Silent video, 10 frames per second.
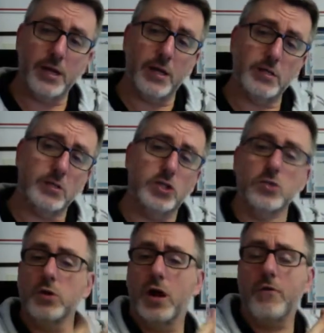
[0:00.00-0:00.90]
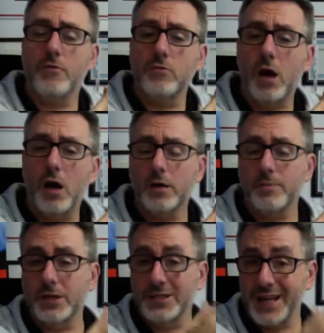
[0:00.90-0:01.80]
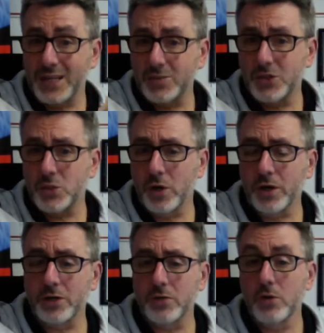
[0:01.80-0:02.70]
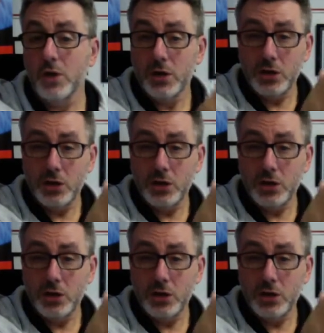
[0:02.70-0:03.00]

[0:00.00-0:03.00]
get it to shoot off and rocket because that's what you want to do.